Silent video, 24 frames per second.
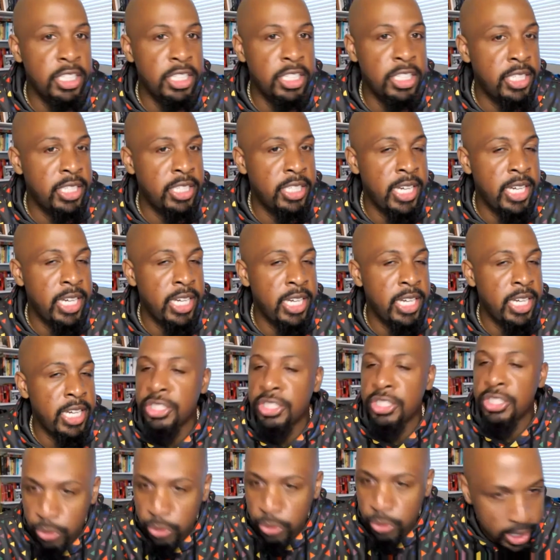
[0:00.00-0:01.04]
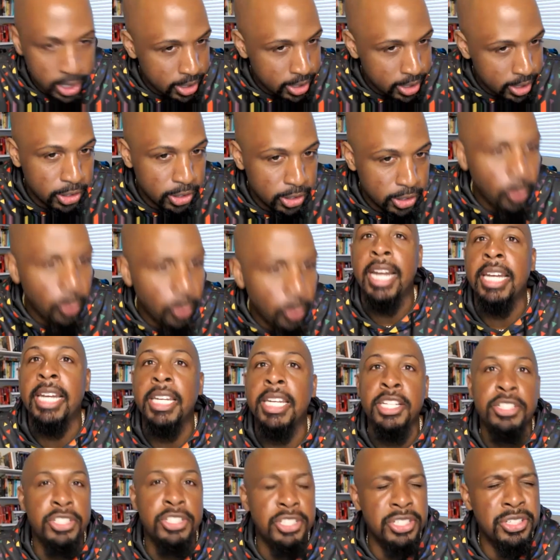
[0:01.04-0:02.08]
Strength. Lord, I need
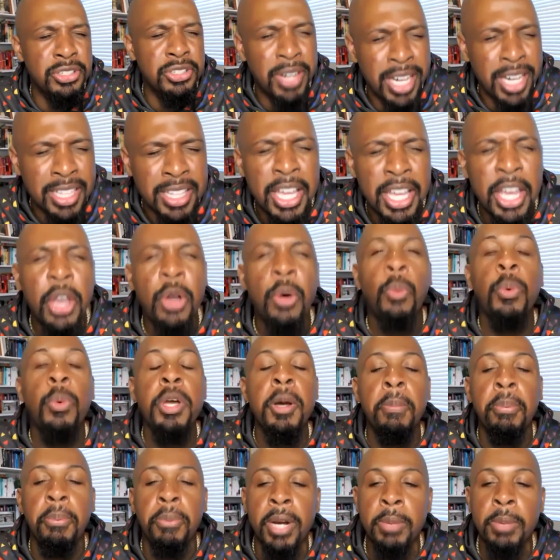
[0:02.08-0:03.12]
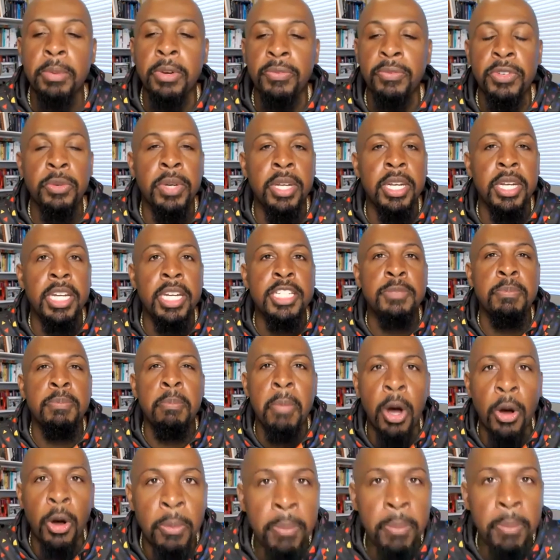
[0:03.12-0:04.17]
strength. We'll pray with you in this
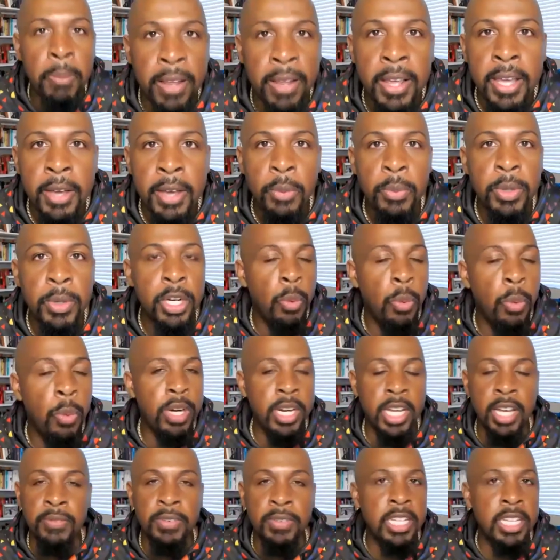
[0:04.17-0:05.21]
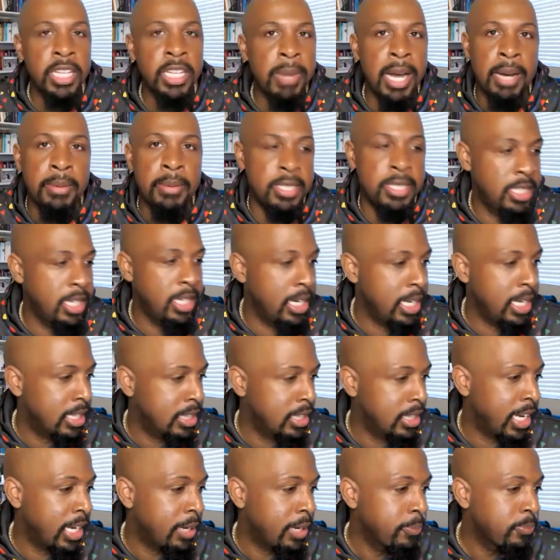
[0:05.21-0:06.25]
moment. We don't want to ever leave Bible study and
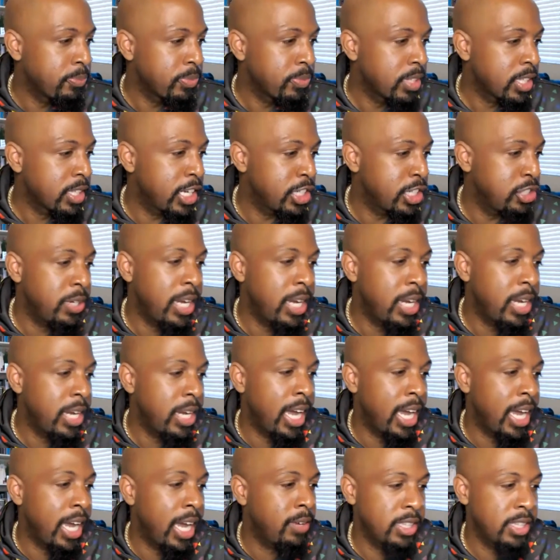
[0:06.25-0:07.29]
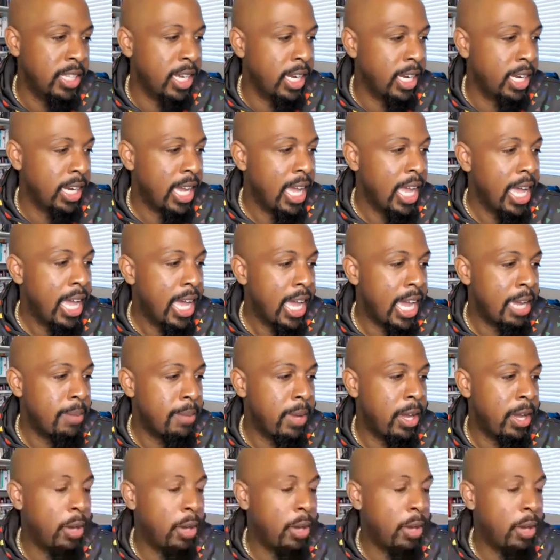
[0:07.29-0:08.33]
think that you got everything.
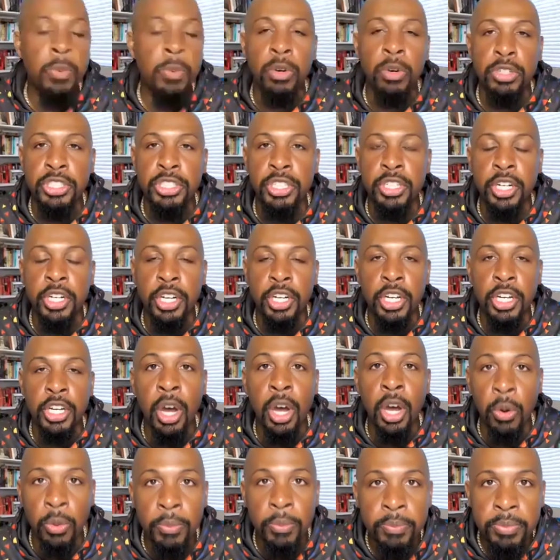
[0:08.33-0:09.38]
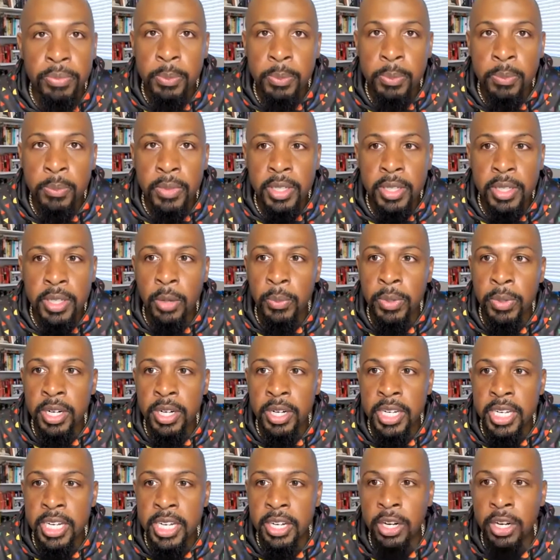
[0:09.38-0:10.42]
Amen. We want you to know that we are
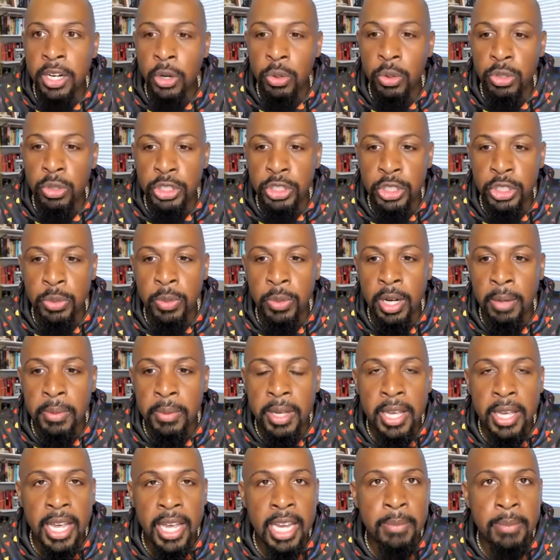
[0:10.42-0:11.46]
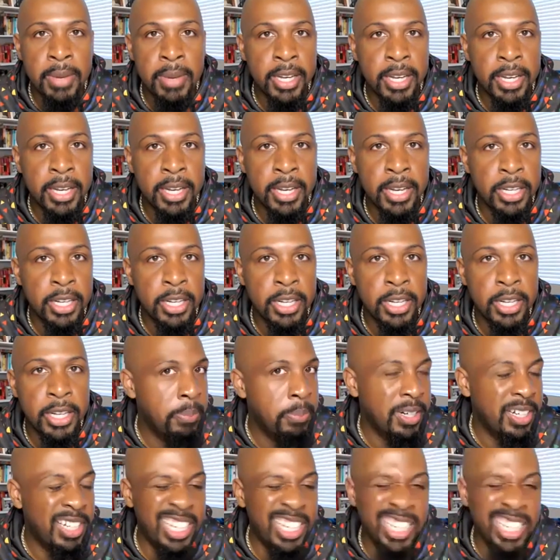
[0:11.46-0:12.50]
here to hold you up. Amen. Don't
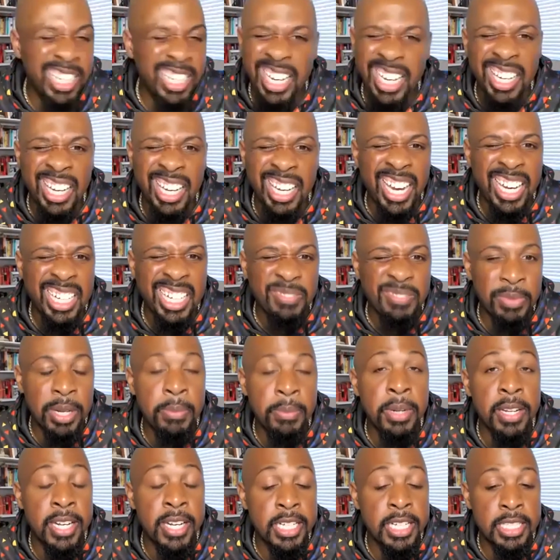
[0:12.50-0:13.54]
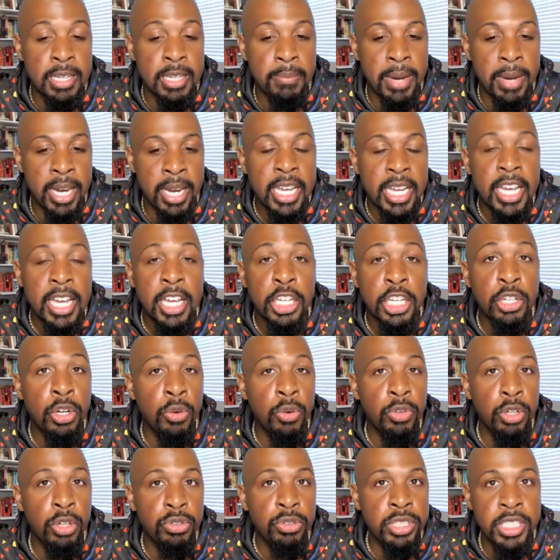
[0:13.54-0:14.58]
click that like button. But if there's somebody you don't
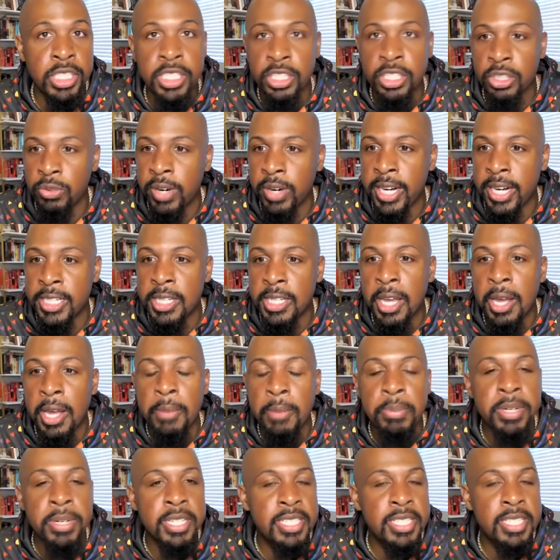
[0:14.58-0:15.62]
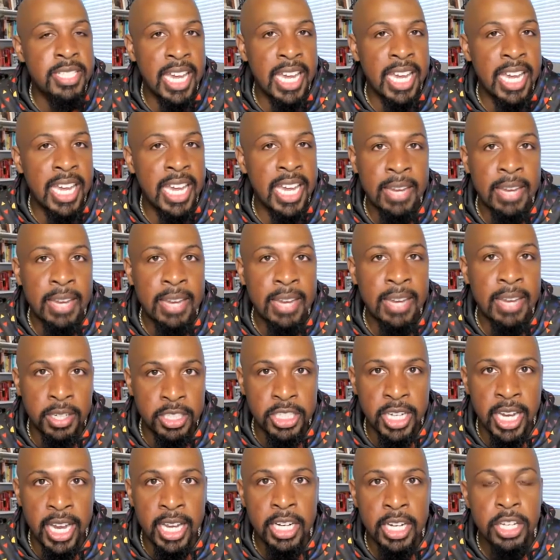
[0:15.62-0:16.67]
know Jesus Christ, put save in the
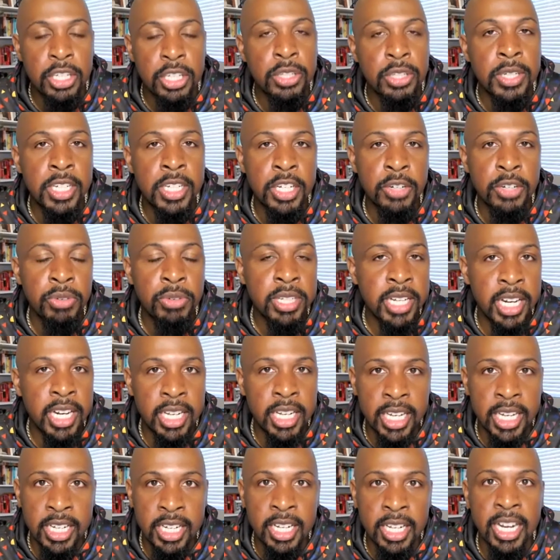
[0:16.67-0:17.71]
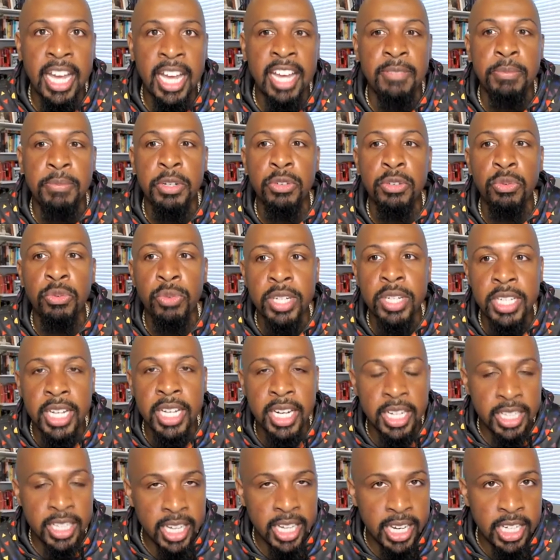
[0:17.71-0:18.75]
chat. You need to rededicate your life, put
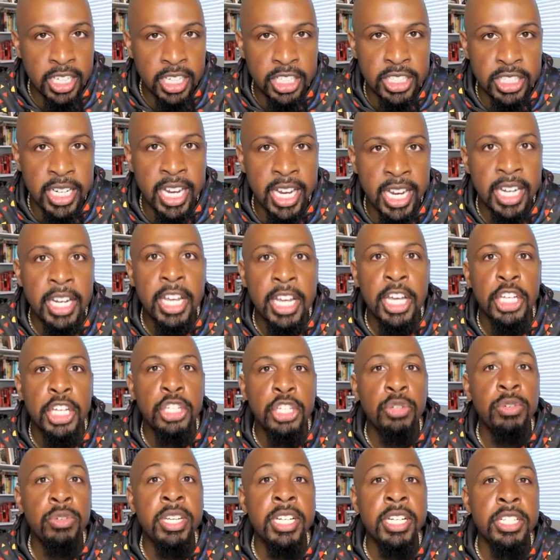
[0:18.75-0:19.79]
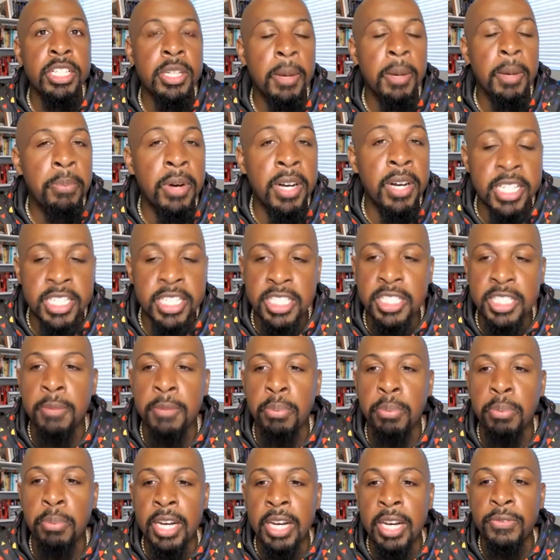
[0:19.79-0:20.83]
rededicate in the chat. You need us to
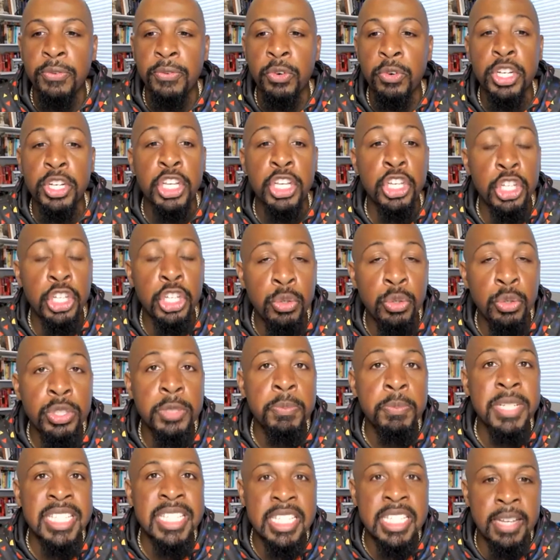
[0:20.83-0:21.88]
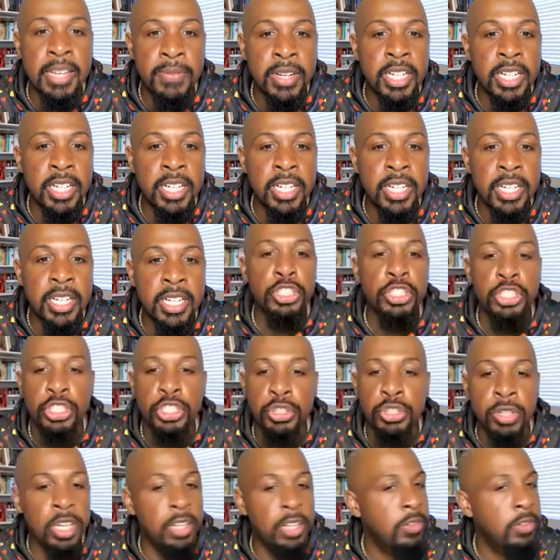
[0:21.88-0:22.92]
pray for you specifically for
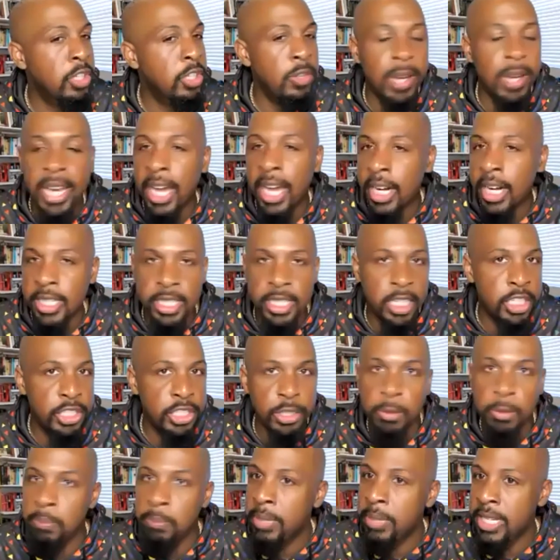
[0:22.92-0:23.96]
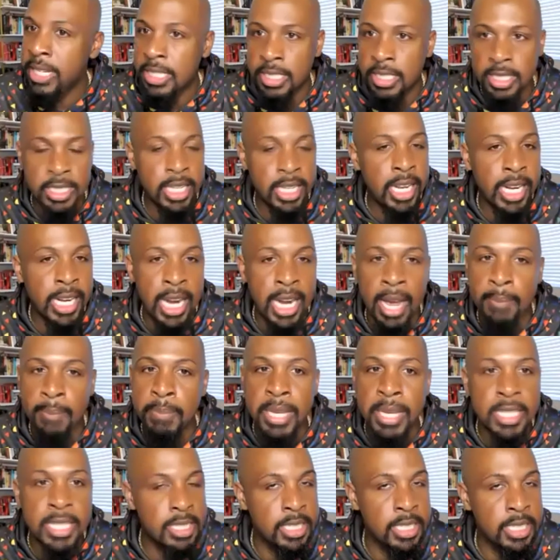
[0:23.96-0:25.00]
strength. You ain't got to tell us your business. It ain't our
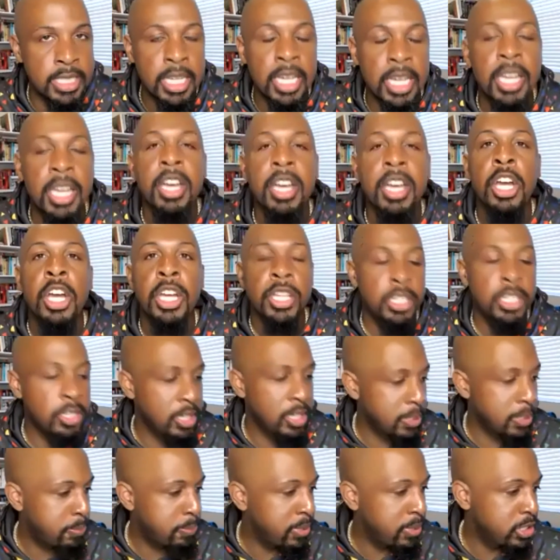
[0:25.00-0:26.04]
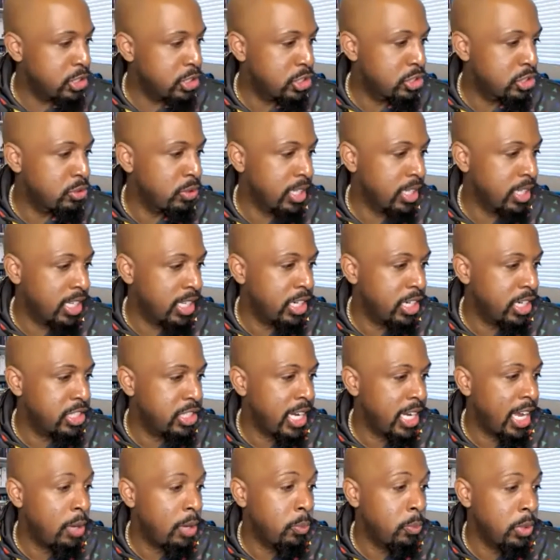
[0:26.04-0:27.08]
business. You just put strength in the
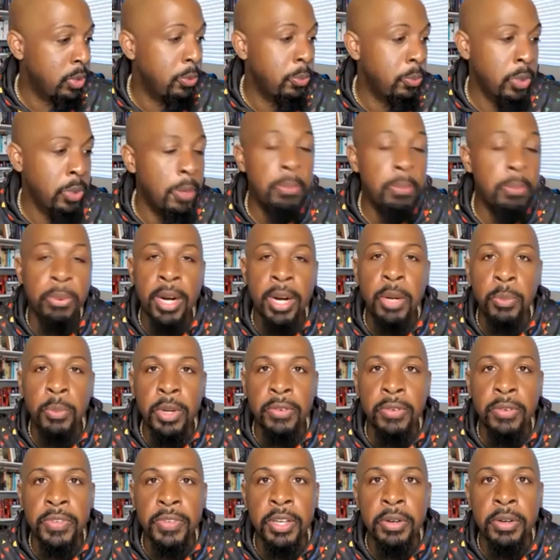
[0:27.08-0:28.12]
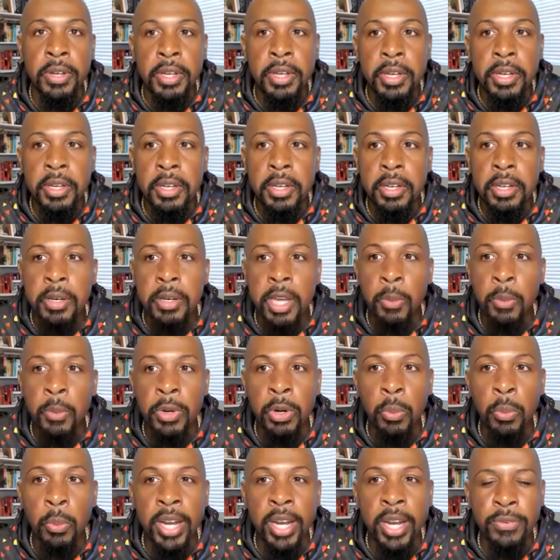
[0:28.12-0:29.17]
chat. We'll pray with you and
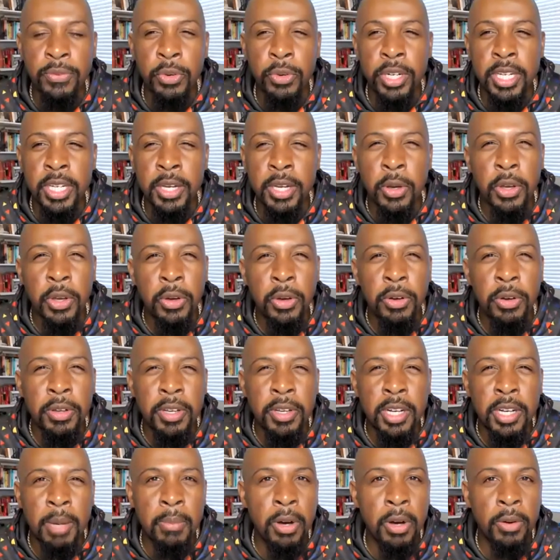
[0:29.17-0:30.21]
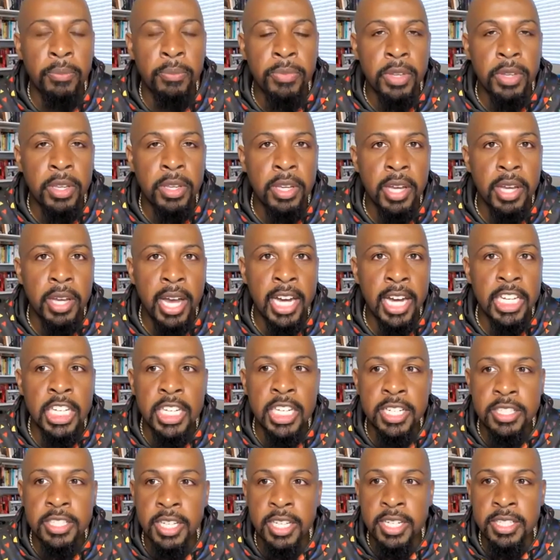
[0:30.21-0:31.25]
we'll wait for you. Come on. I'll give
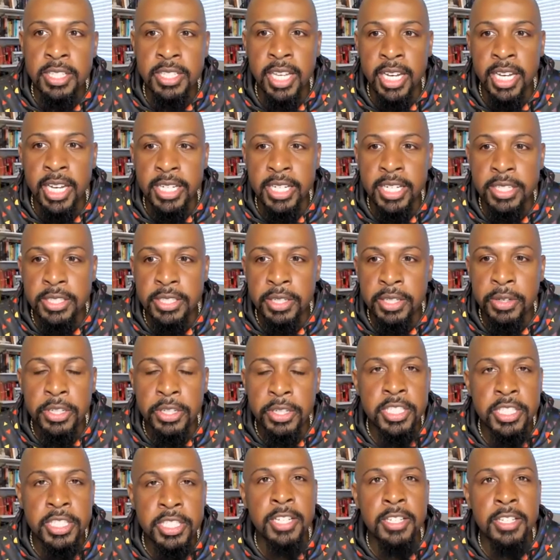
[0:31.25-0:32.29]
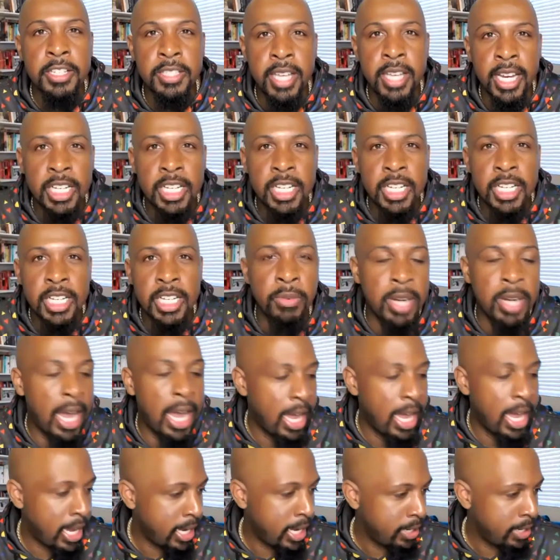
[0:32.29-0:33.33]
you 10 seconds. 10 seconds. Come on.
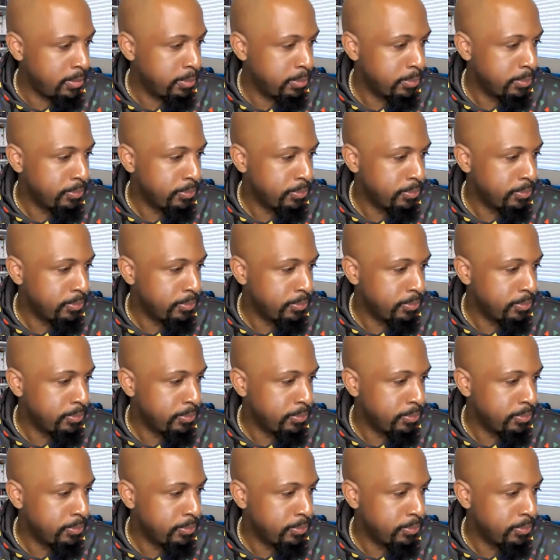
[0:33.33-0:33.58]
9.